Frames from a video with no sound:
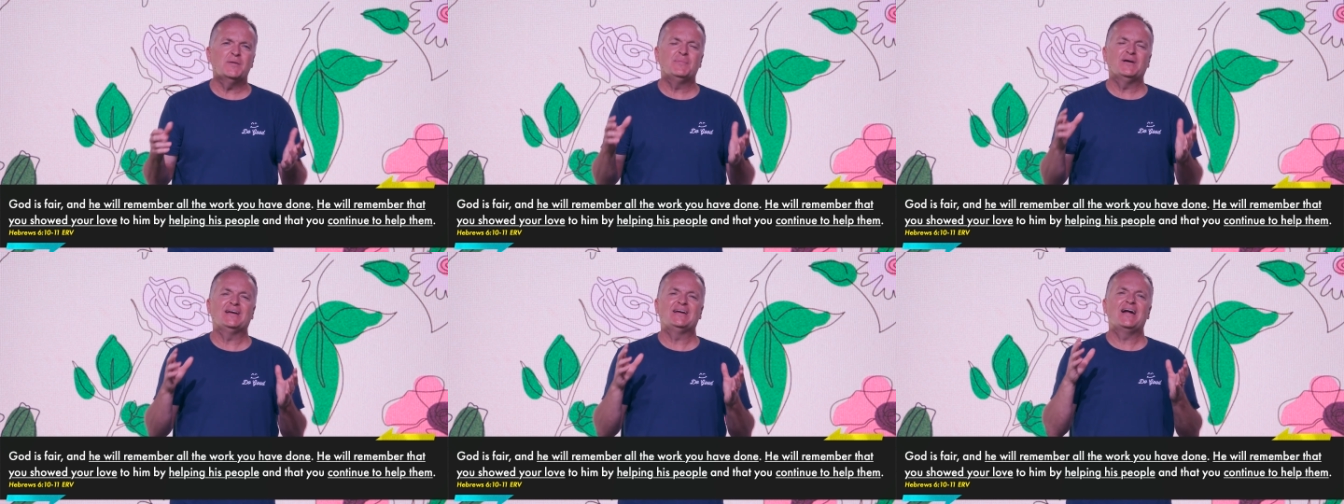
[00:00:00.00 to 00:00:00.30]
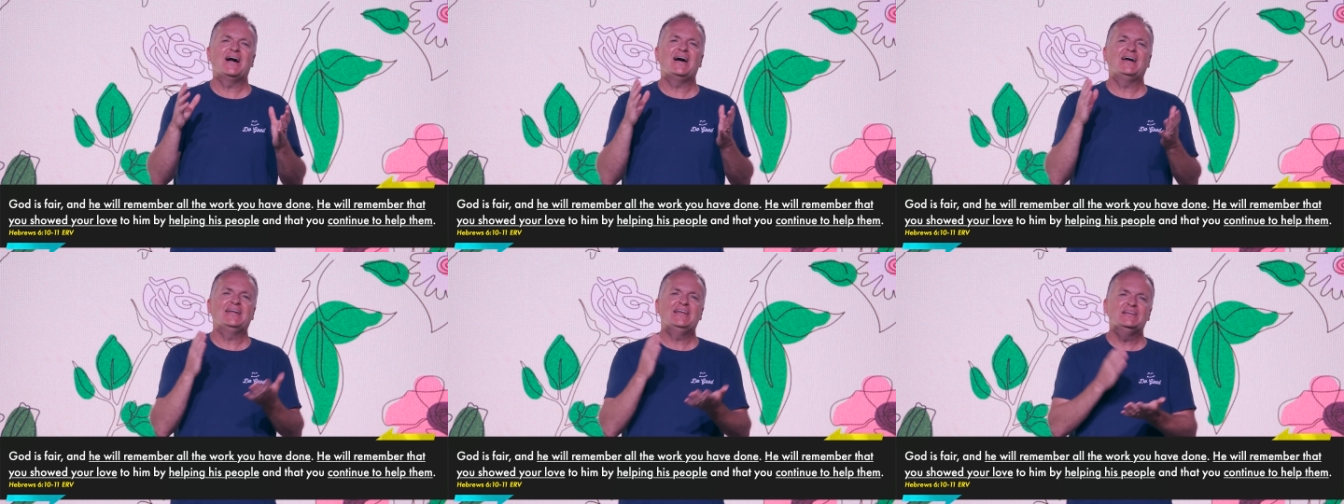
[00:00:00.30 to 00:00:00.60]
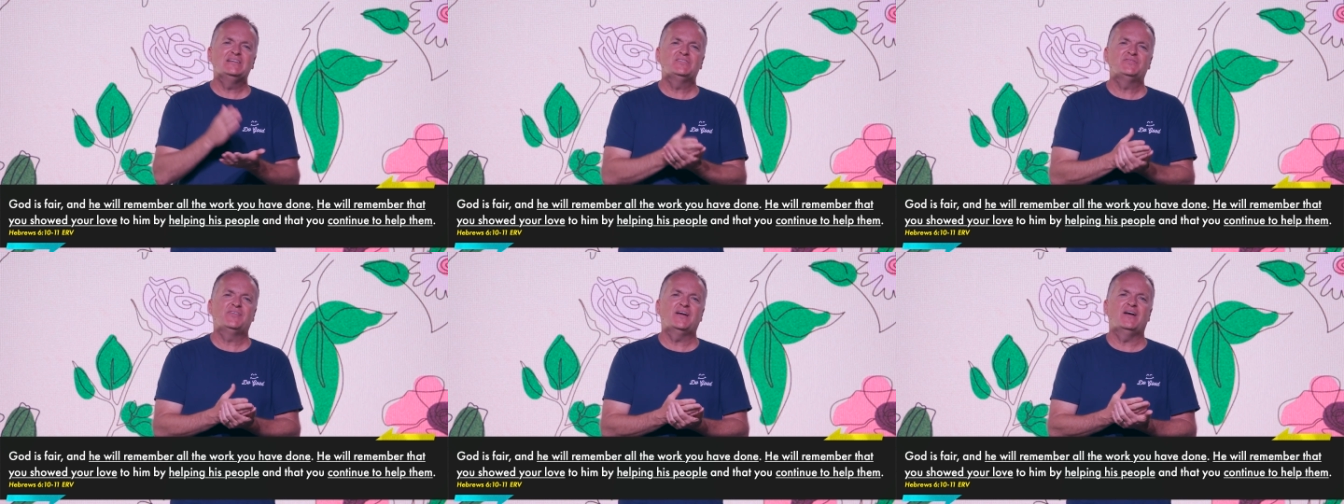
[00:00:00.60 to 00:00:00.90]
but God
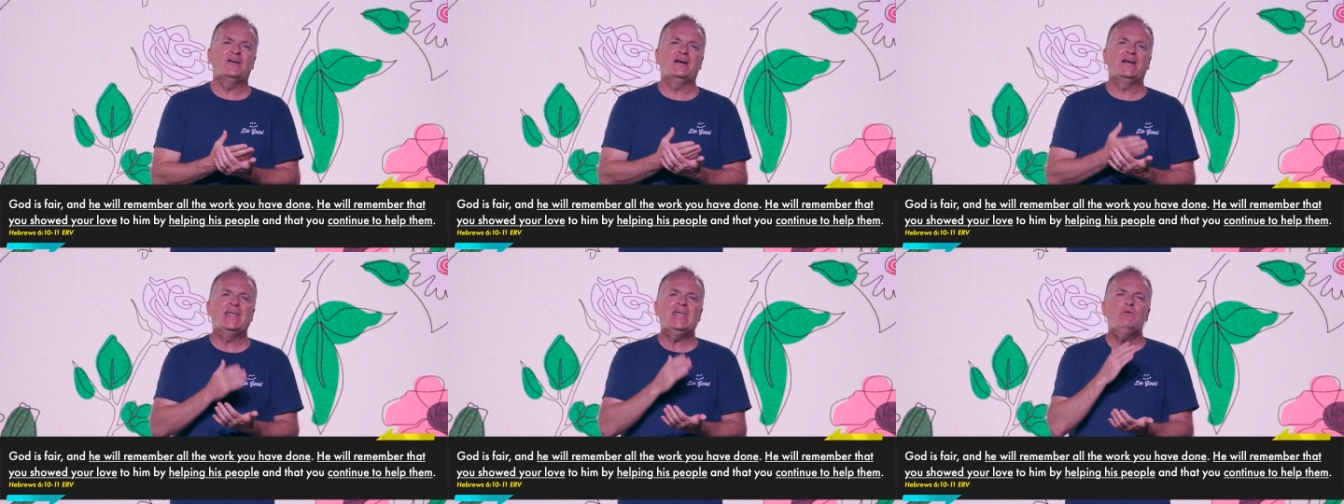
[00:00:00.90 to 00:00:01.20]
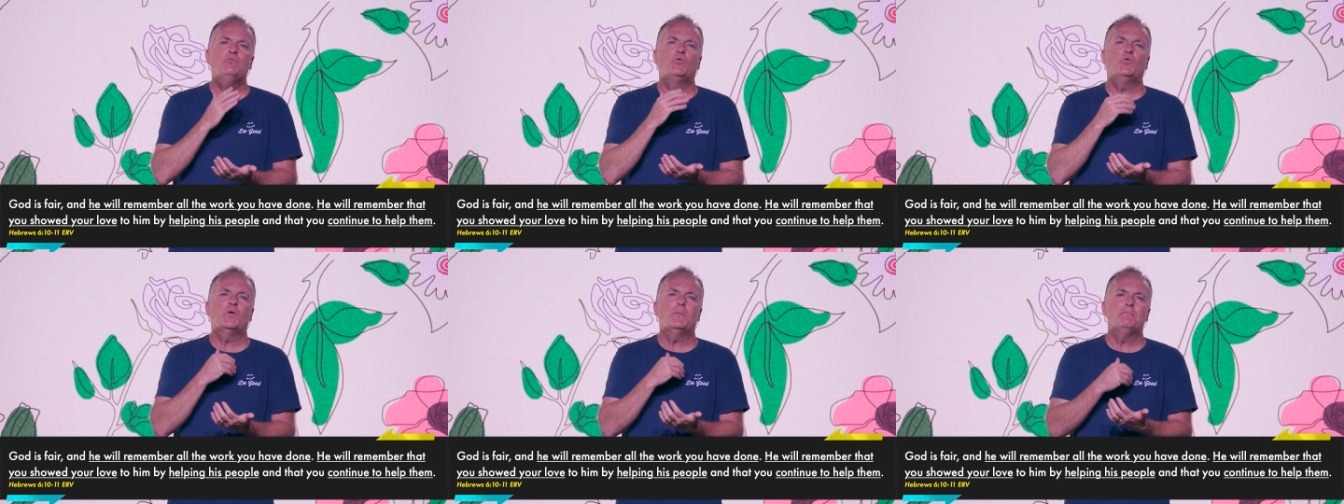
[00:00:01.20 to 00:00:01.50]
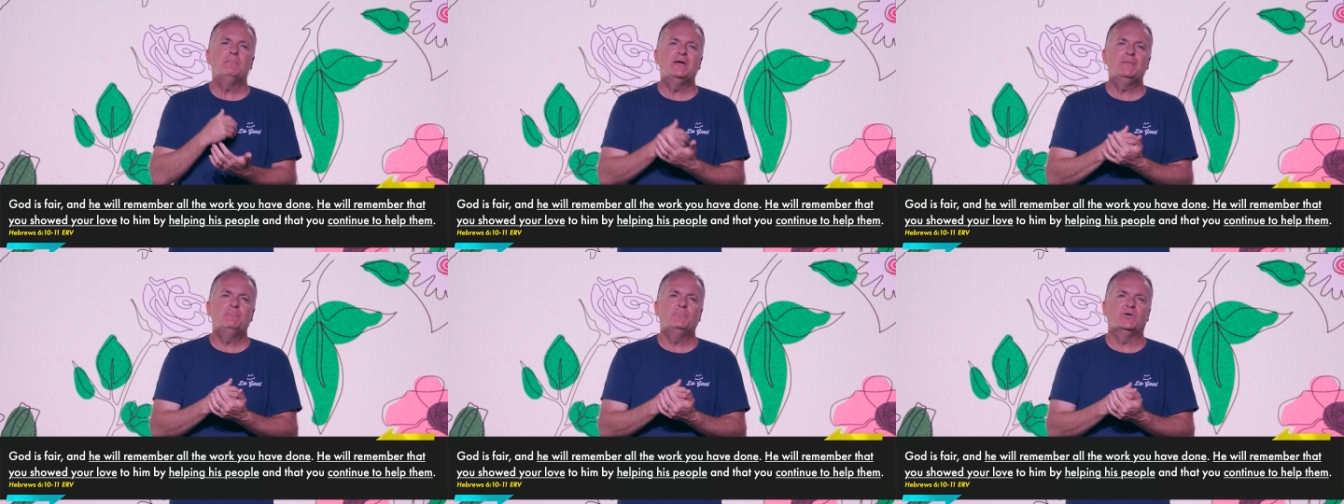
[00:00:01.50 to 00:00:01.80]
is fair, and He will
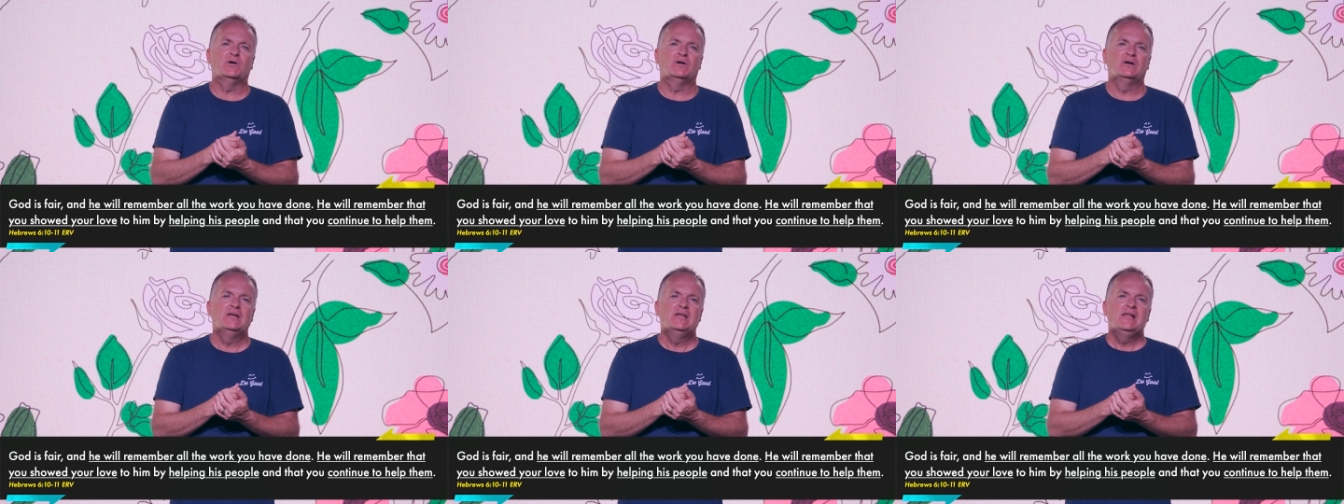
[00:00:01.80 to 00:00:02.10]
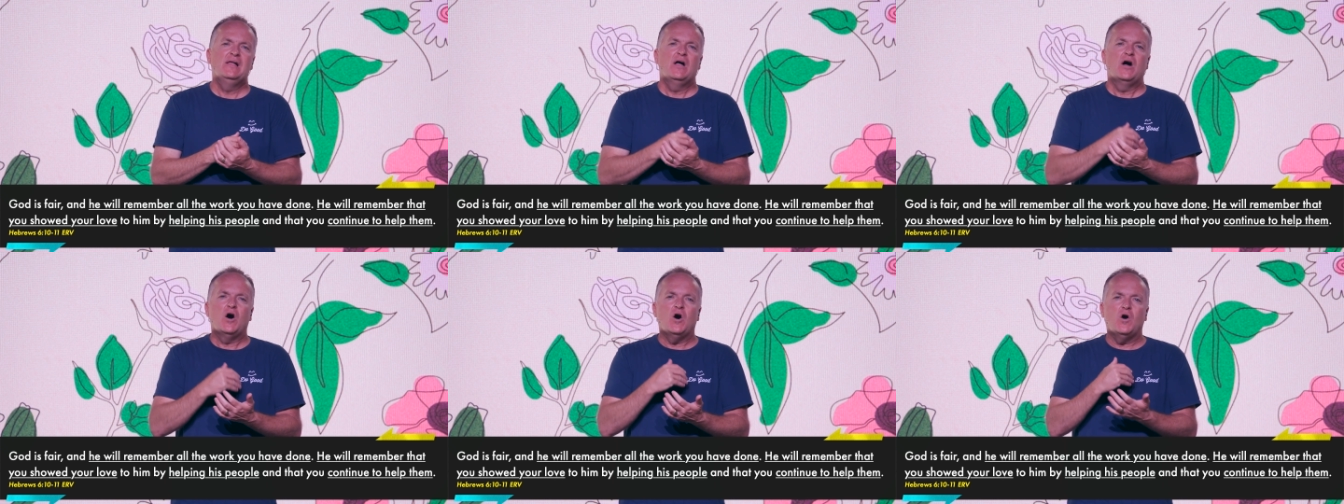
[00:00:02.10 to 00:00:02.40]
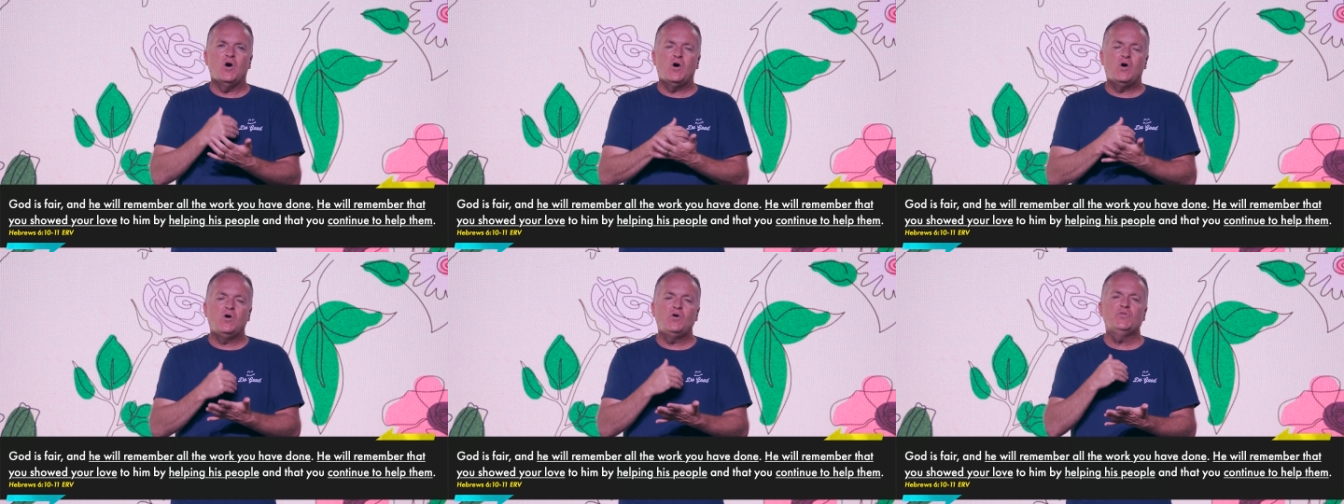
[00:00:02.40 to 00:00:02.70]
remember
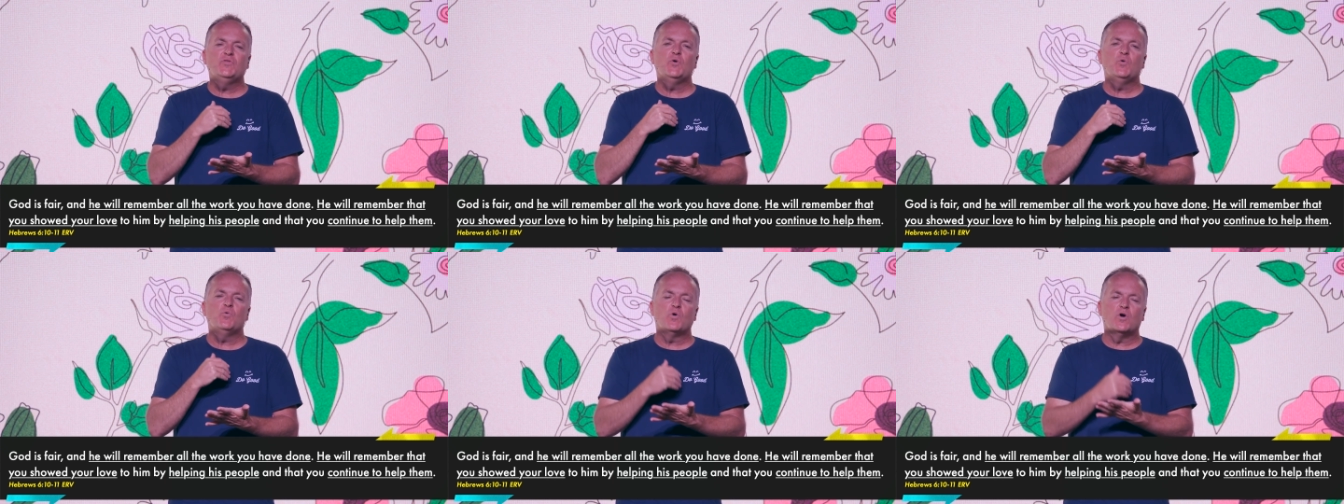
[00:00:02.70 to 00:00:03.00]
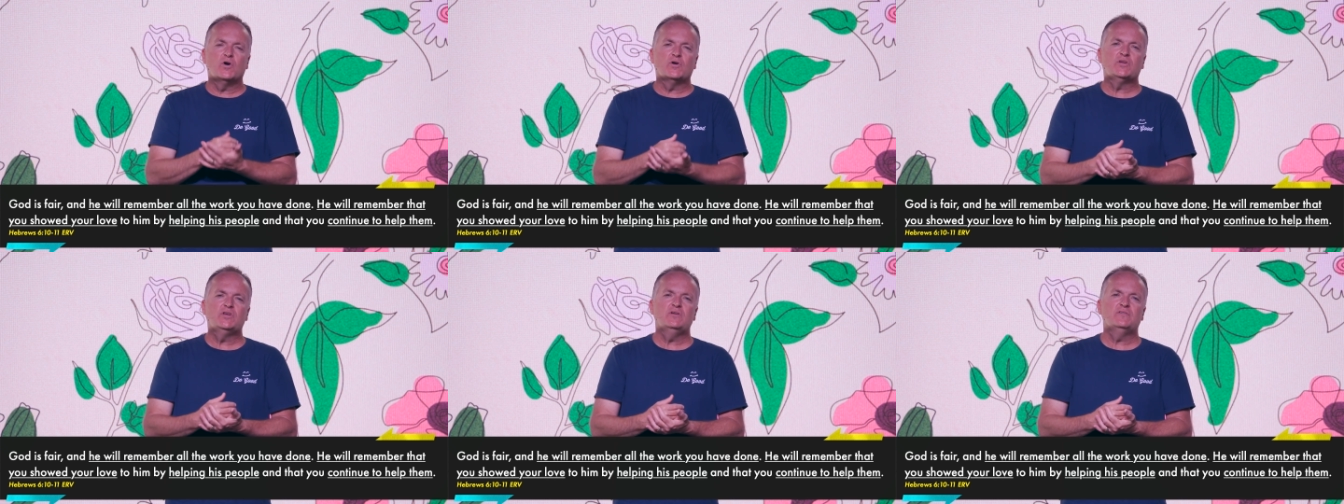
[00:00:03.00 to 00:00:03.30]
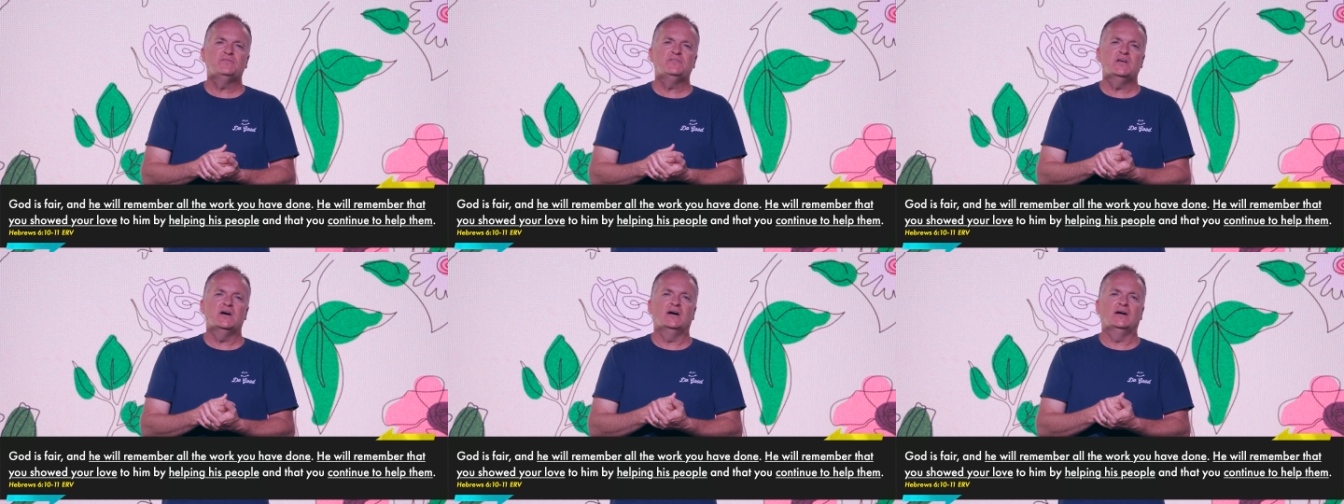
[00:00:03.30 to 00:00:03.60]
all the work
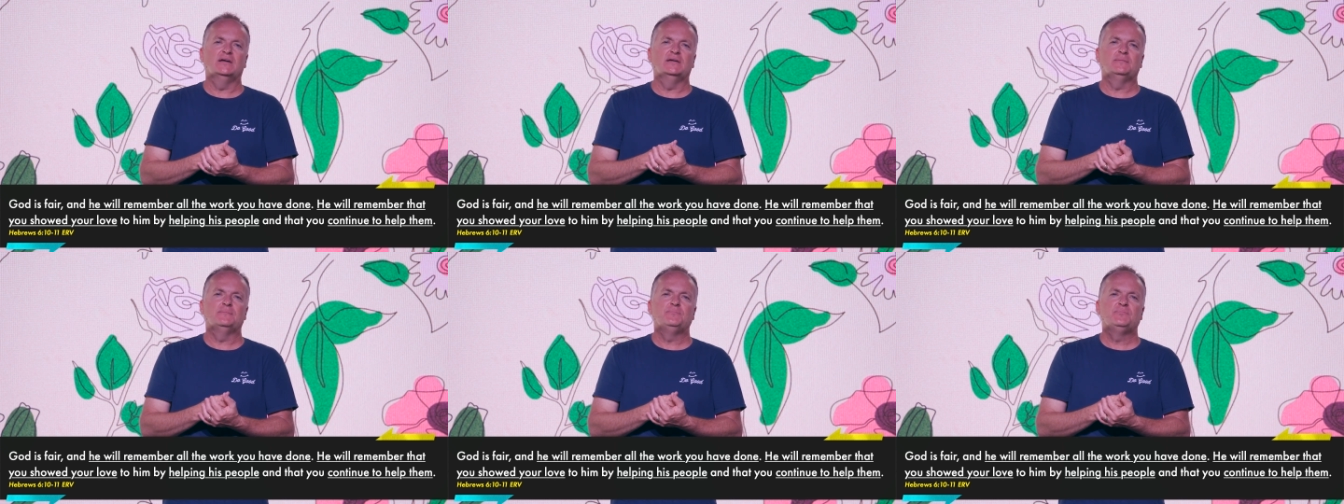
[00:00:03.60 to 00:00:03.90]
you've done.